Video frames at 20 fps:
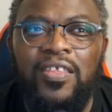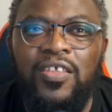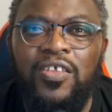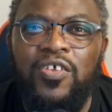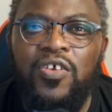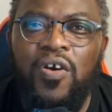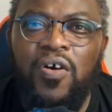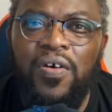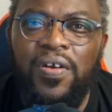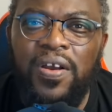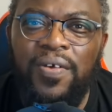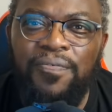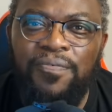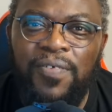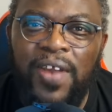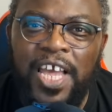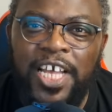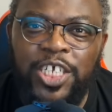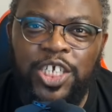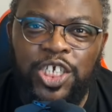your
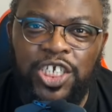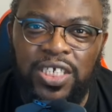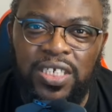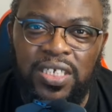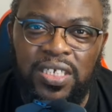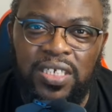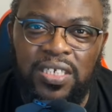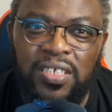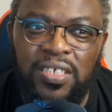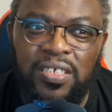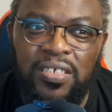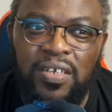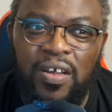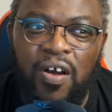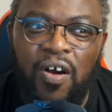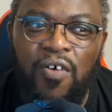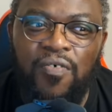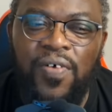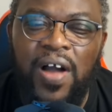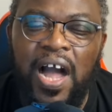reflection
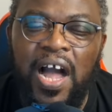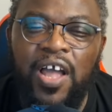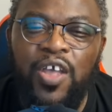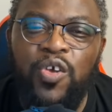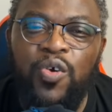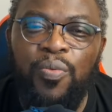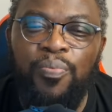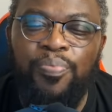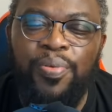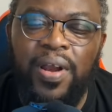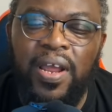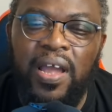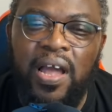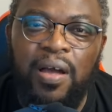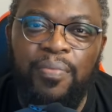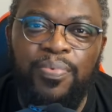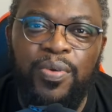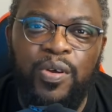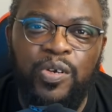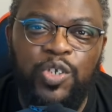of how you bring
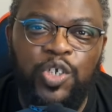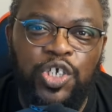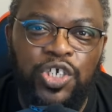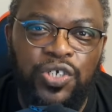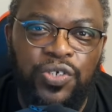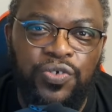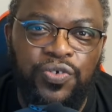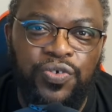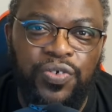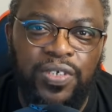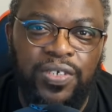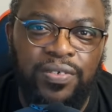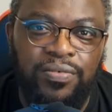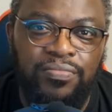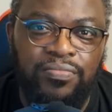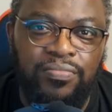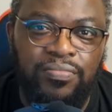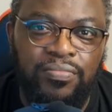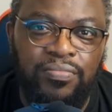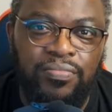up your children
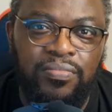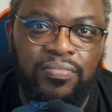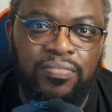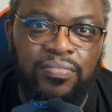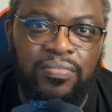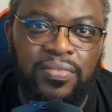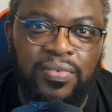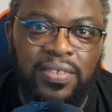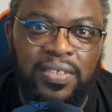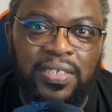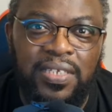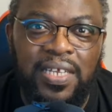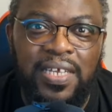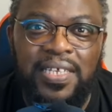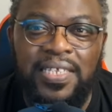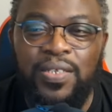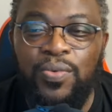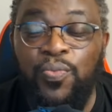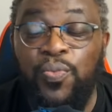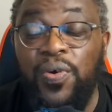
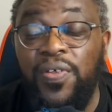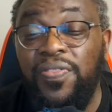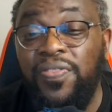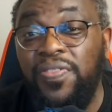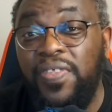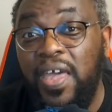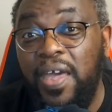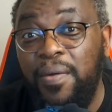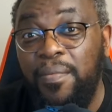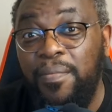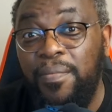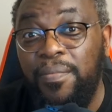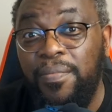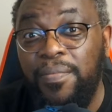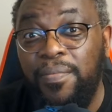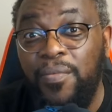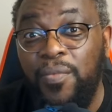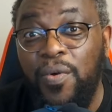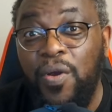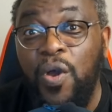is with them
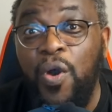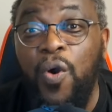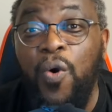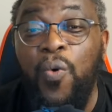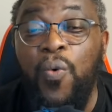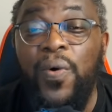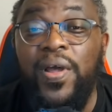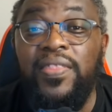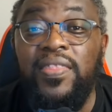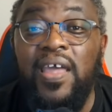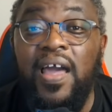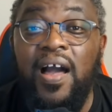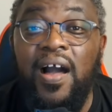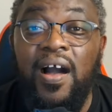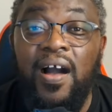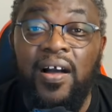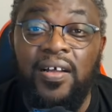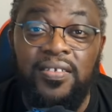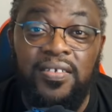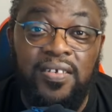when they
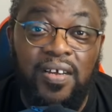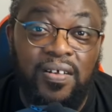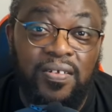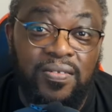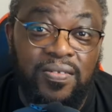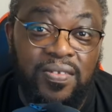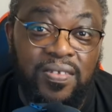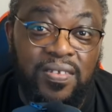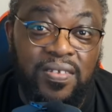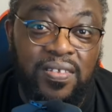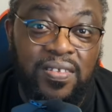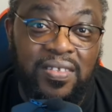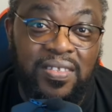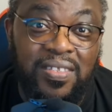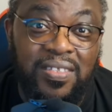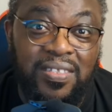are adults.